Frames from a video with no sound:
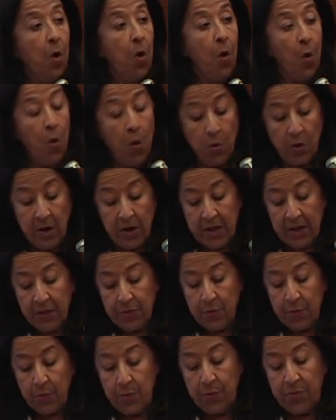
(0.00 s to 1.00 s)
Only
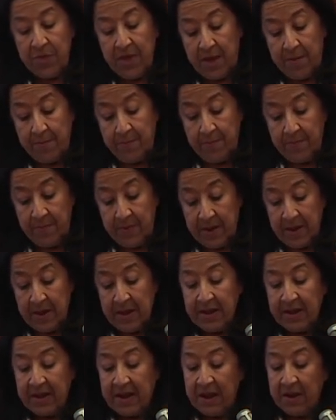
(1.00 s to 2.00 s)
through them
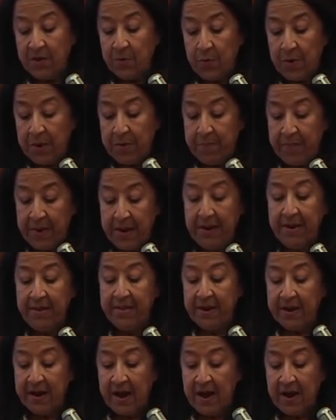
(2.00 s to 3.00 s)
can we build
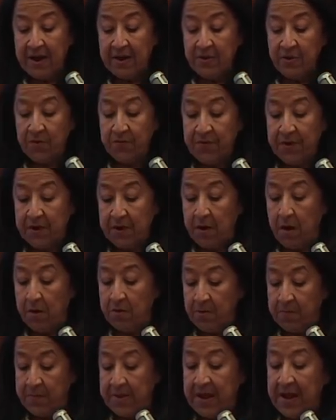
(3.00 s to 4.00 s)
the kind of
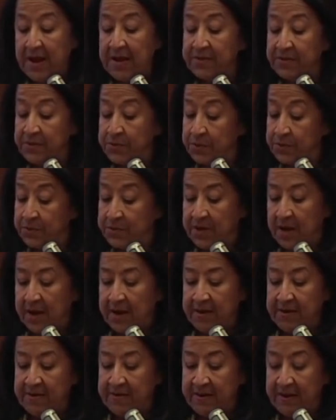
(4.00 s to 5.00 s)
economy and
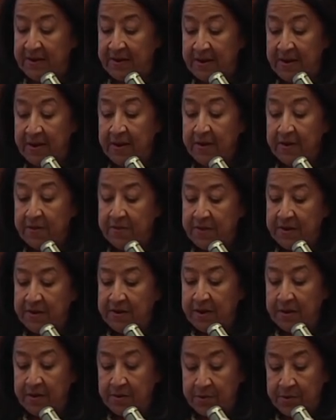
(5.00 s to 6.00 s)
society that
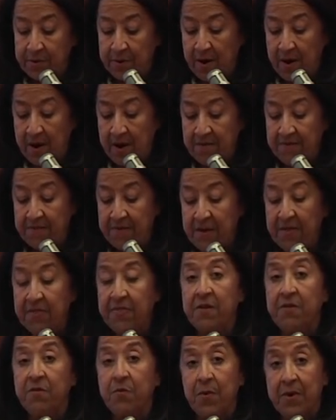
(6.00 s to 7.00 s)
can thrive in
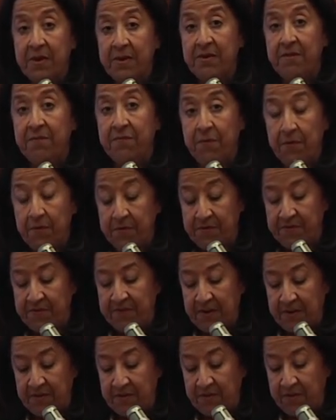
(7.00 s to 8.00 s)
the 21st
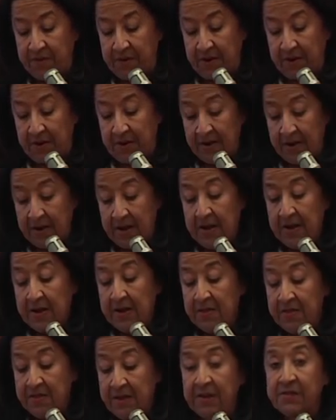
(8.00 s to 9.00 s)
century.
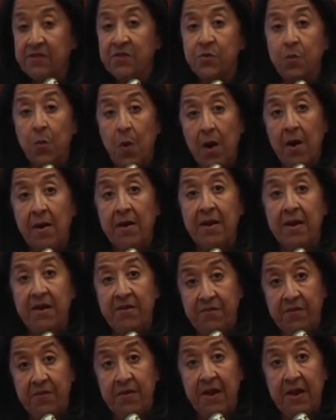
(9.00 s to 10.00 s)
That's why
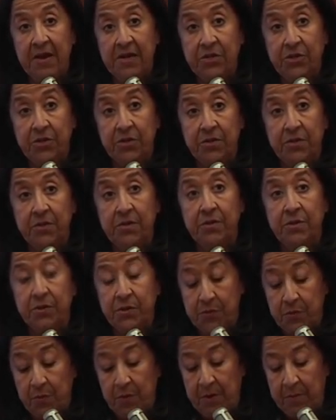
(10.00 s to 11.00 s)
education is
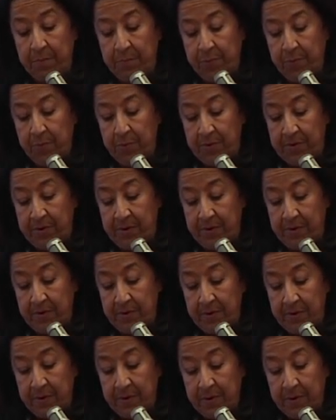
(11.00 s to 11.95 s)
so important.